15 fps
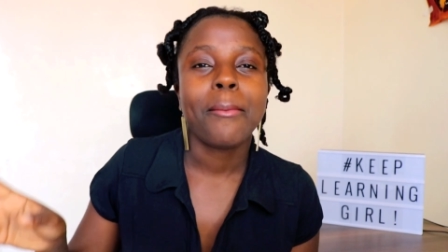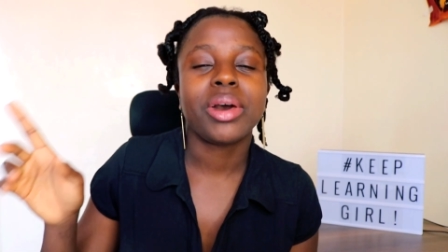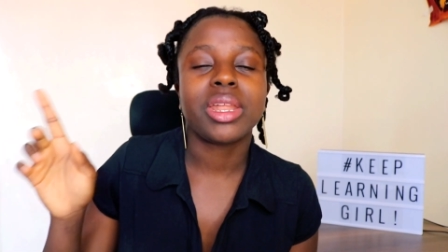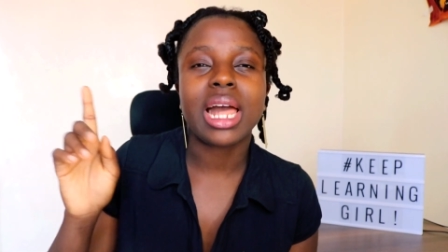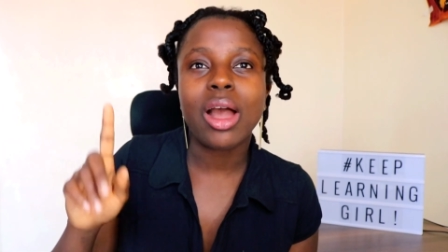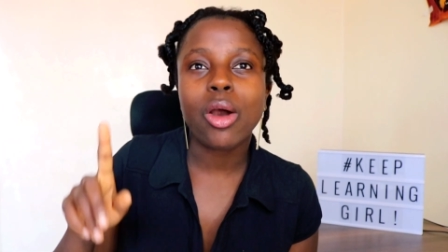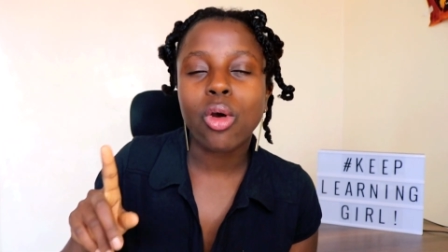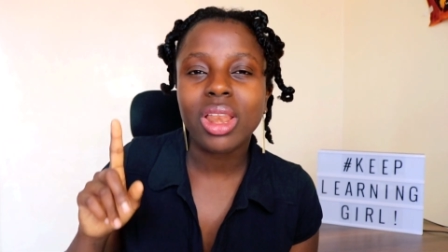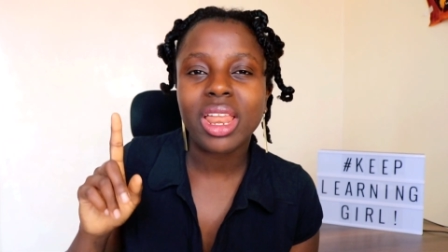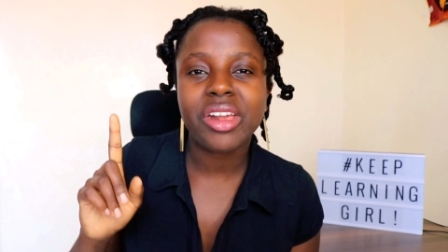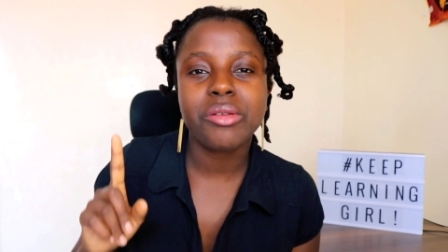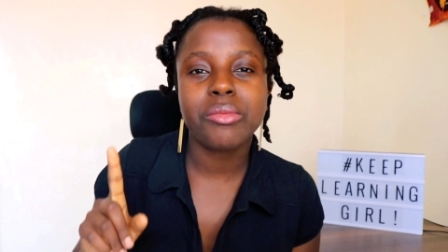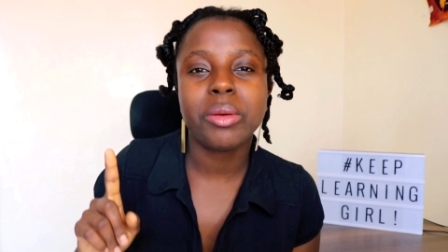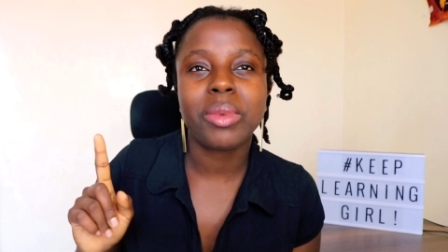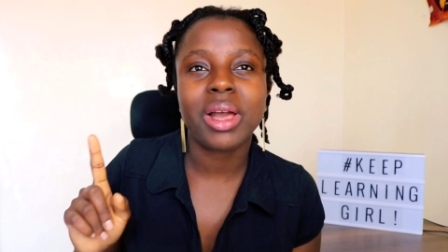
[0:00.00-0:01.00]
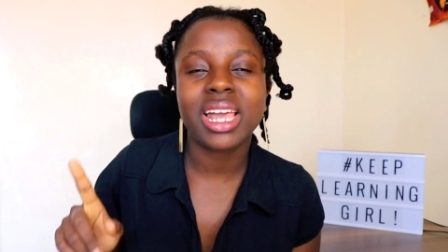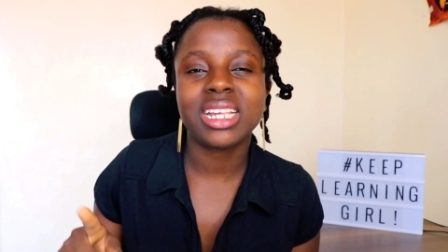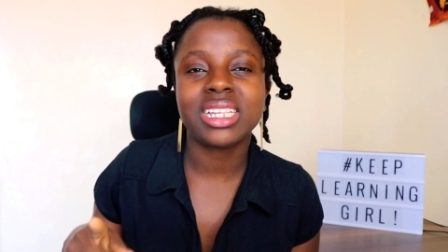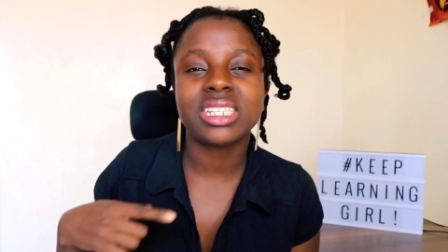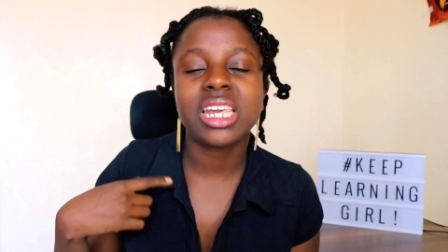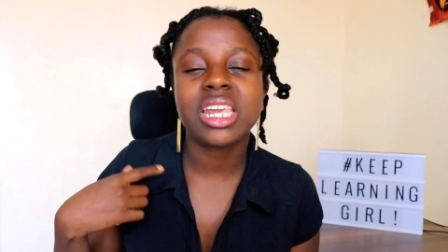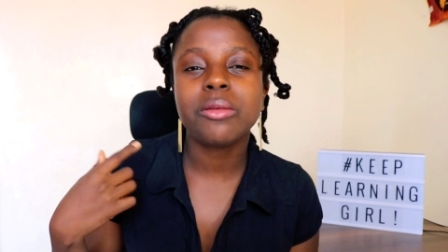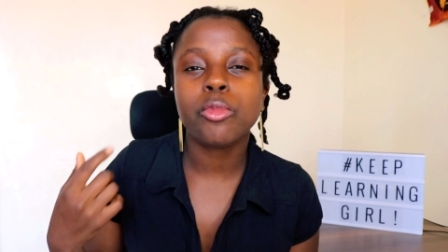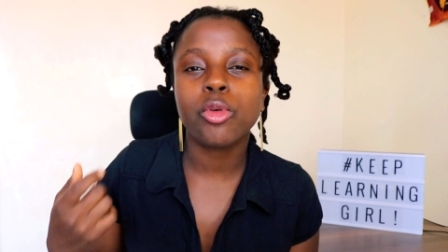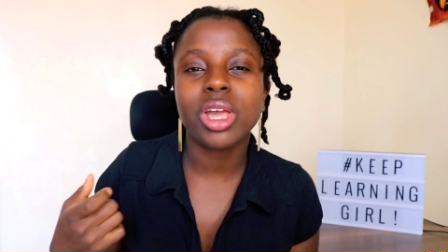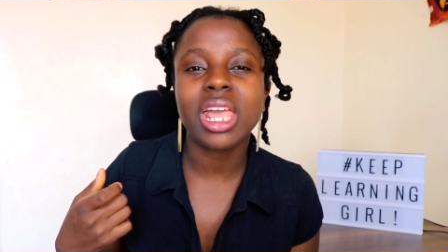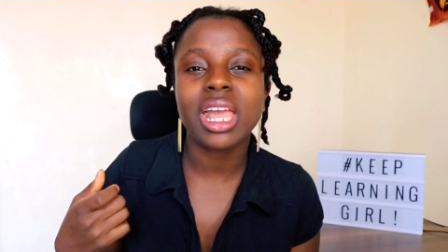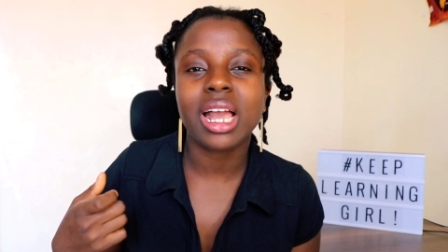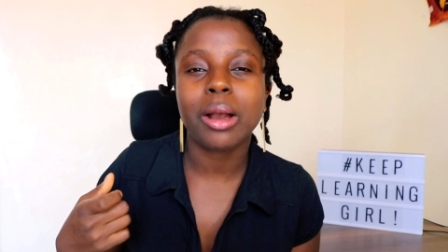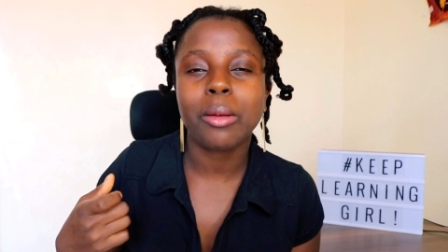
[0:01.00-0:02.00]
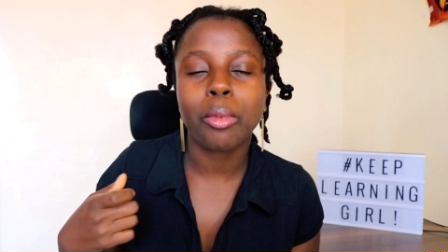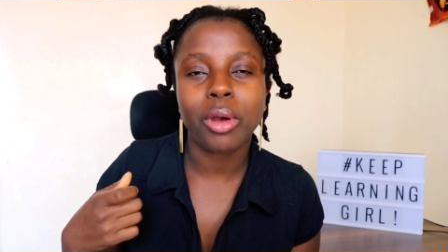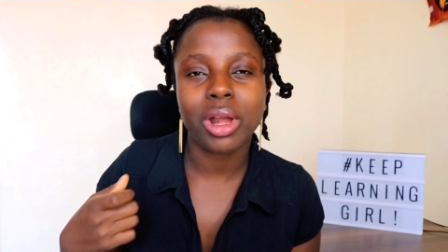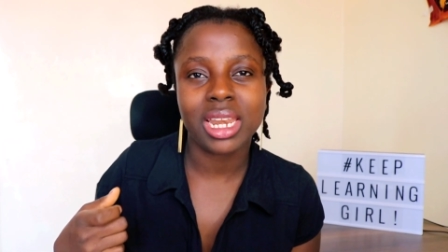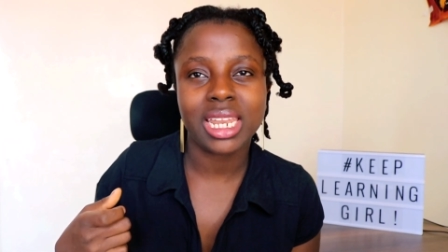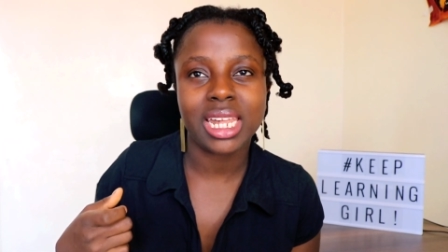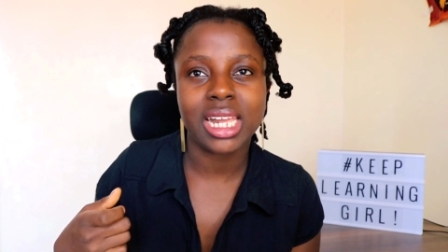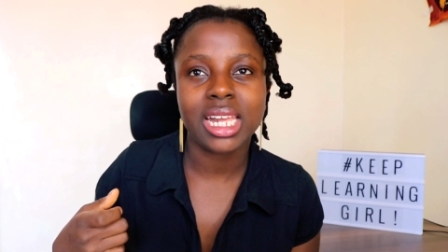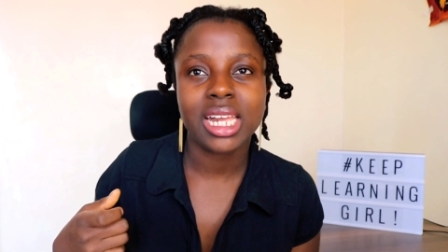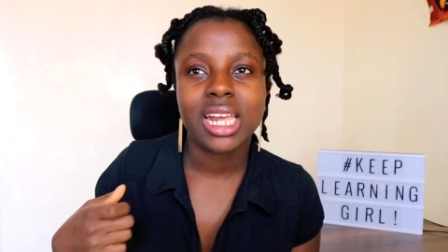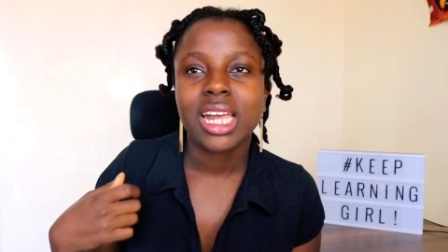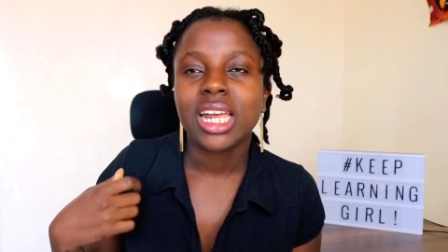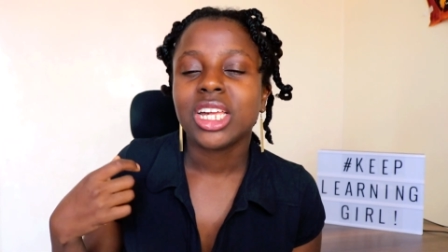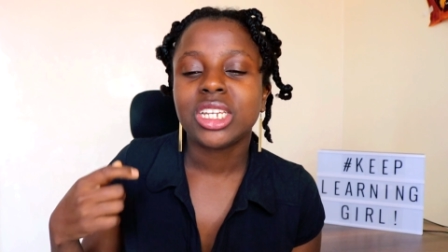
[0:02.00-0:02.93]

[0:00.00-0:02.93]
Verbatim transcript: but all i remember is him waking up one day